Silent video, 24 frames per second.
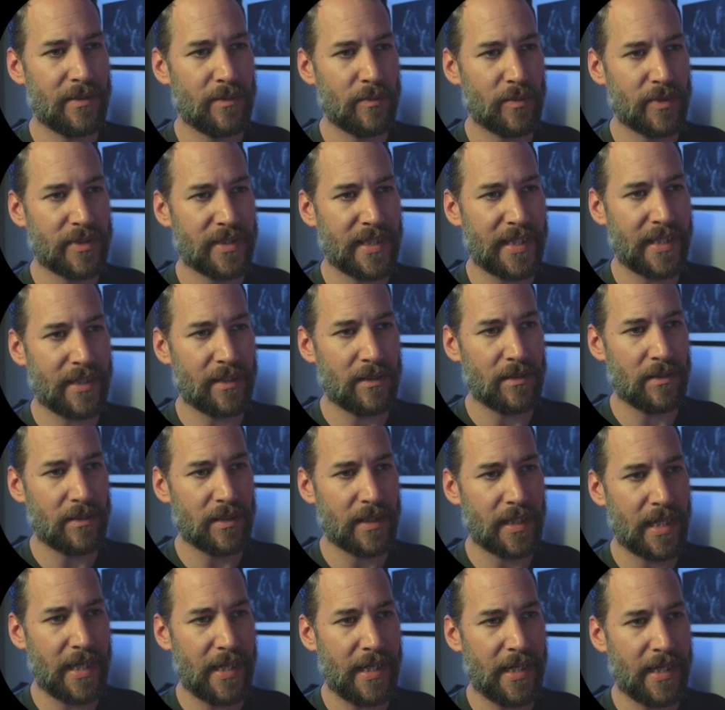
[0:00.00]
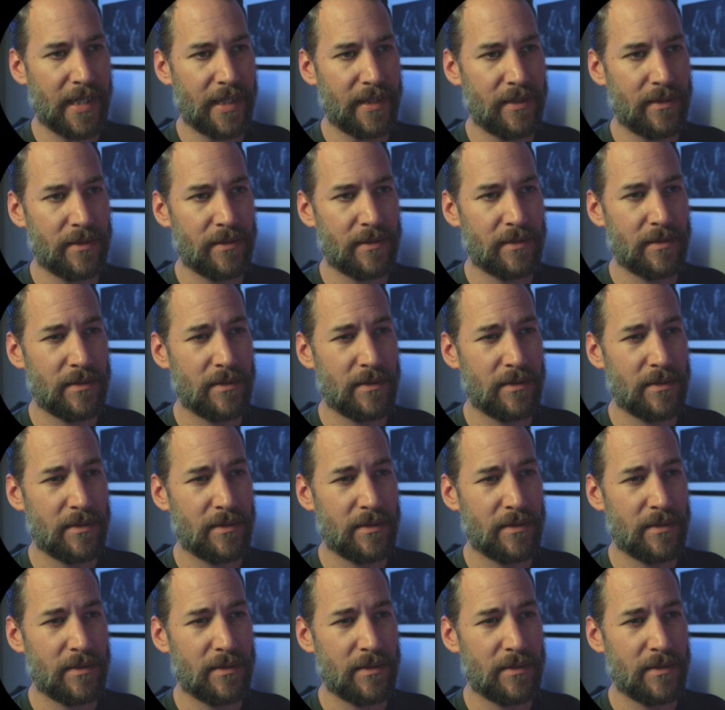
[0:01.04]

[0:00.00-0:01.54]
we'll take a look at